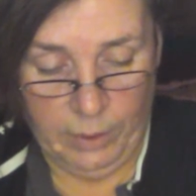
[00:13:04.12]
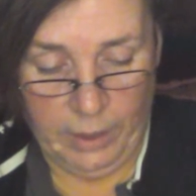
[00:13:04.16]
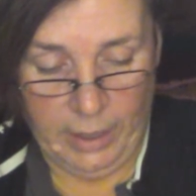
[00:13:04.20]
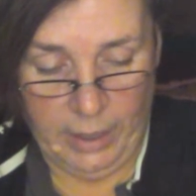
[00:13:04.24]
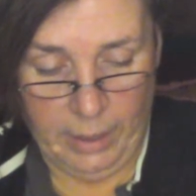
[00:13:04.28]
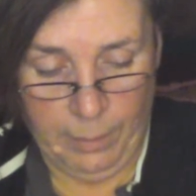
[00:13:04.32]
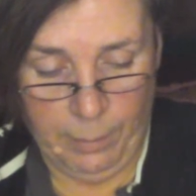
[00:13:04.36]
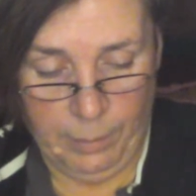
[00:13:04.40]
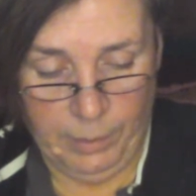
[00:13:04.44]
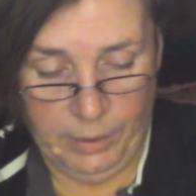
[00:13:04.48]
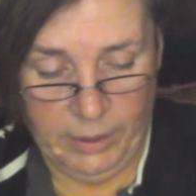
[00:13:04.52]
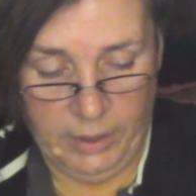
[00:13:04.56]

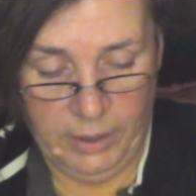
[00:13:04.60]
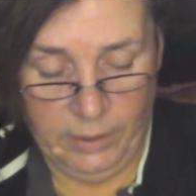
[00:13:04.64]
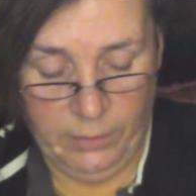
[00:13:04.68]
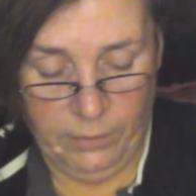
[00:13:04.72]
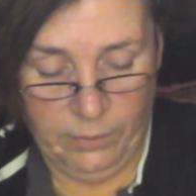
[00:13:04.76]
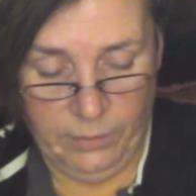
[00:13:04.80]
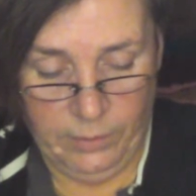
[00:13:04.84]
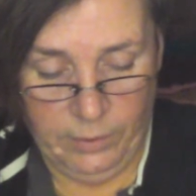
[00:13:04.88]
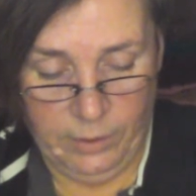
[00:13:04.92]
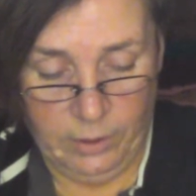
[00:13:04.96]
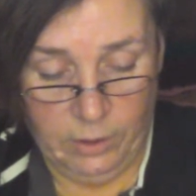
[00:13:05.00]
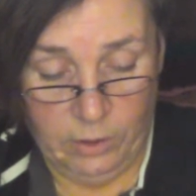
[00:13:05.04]
I
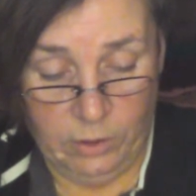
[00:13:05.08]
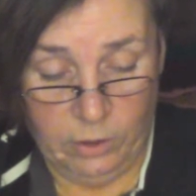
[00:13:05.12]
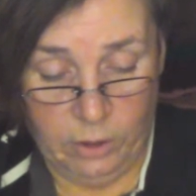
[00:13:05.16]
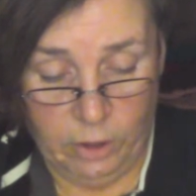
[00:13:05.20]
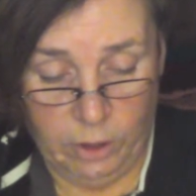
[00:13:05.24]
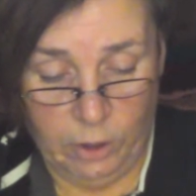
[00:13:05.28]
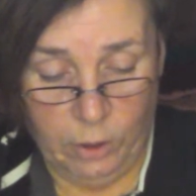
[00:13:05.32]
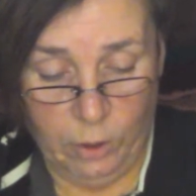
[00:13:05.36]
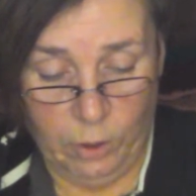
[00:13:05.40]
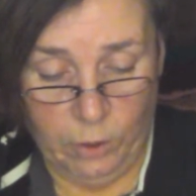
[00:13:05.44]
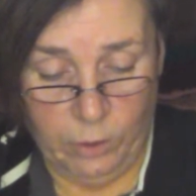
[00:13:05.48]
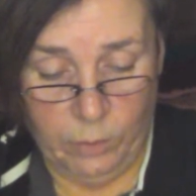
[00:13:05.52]
believe
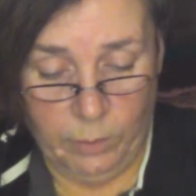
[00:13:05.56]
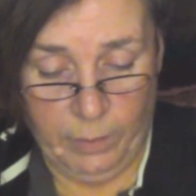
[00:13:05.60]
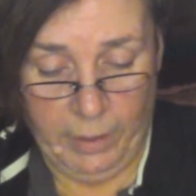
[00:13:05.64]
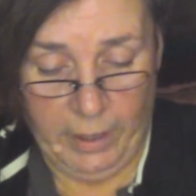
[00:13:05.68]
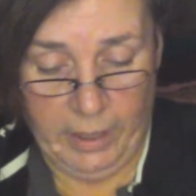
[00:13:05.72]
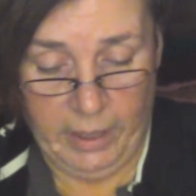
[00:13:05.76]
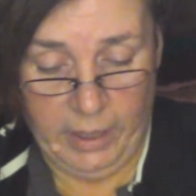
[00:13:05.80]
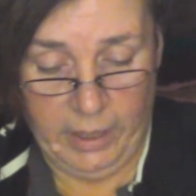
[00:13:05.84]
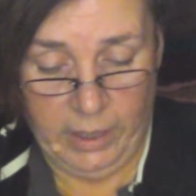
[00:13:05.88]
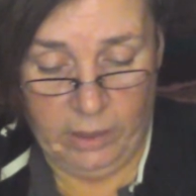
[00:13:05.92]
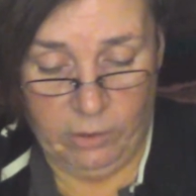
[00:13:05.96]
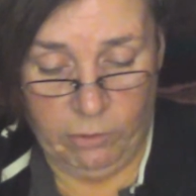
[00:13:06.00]
she goes by
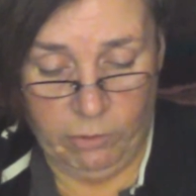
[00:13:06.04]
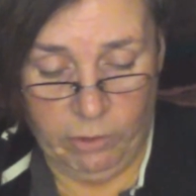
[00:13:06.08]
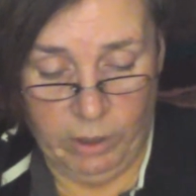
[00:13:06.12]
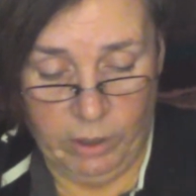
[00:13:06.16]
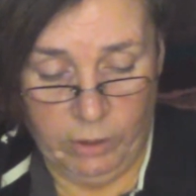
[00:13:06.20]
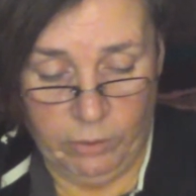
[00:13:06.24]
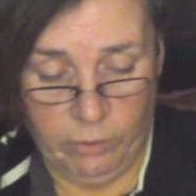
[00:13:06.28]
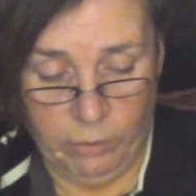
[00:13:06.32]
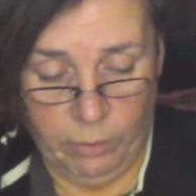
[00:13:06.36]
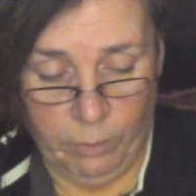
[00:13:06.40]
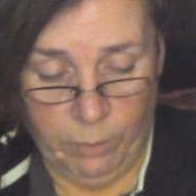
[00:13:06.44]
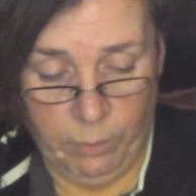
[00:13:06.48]
Andrea
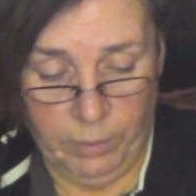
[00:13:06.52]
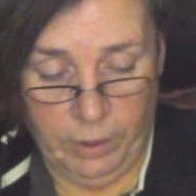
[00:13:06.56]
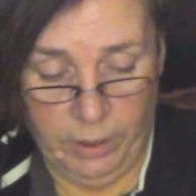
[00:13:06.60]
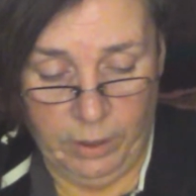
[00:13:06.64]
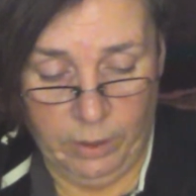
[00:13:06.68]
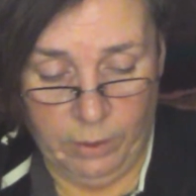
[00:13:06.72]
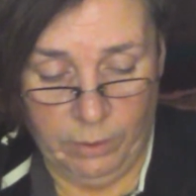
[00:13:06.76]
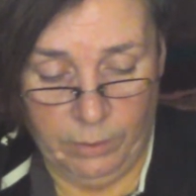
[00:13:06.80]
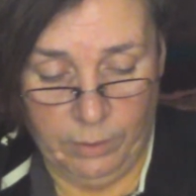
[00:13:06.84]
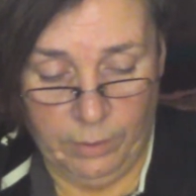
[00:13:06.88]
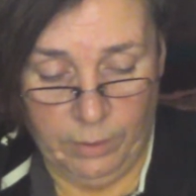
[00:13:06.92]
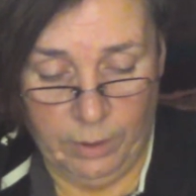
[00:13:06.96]

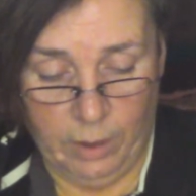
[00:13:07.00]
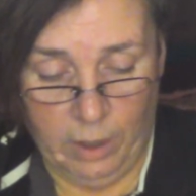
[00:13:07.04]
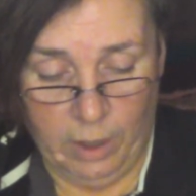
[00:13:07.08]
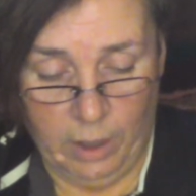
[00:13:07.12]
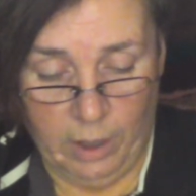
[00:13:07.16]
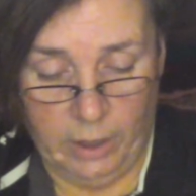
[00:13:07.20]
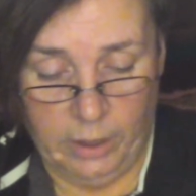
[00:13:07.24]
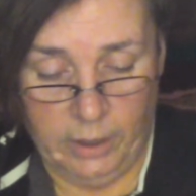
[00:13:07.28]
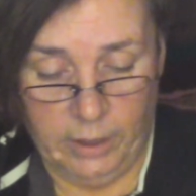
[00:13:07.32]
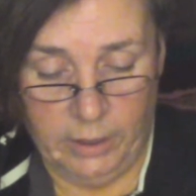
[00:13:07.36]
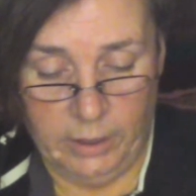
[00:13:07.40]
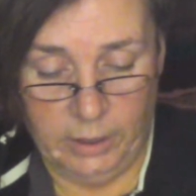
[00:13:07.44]
Trombino
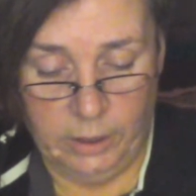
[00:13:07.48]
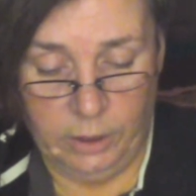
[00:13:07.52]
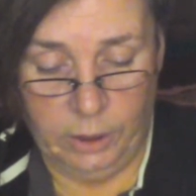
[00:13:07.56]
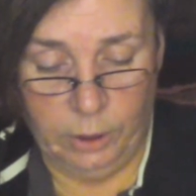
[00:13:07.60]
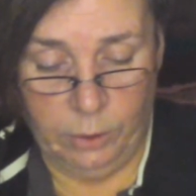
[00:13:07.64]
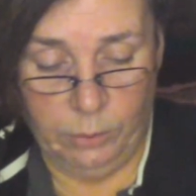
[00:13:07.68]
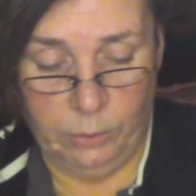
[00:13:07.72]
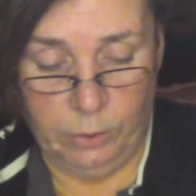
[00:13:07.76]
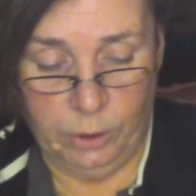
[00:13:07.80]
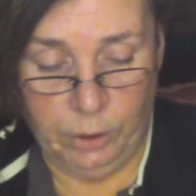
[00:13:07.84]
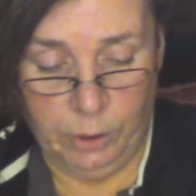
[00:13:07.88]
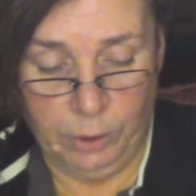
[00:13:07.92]
on
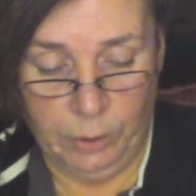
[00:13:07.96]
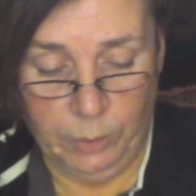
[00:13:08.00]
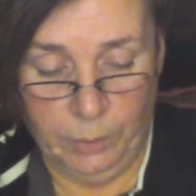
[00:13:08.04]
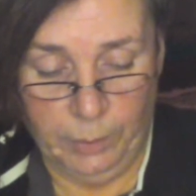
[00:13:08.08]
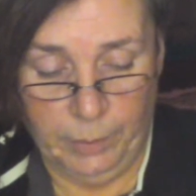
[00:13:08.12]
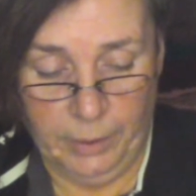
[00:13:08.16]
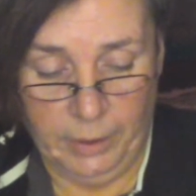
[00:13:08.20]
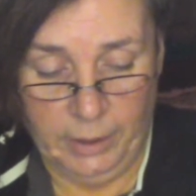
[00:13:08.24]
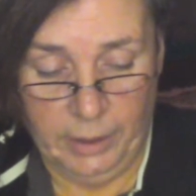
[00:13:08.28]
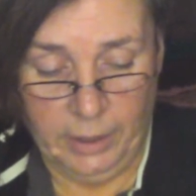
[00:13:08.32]
YouTube.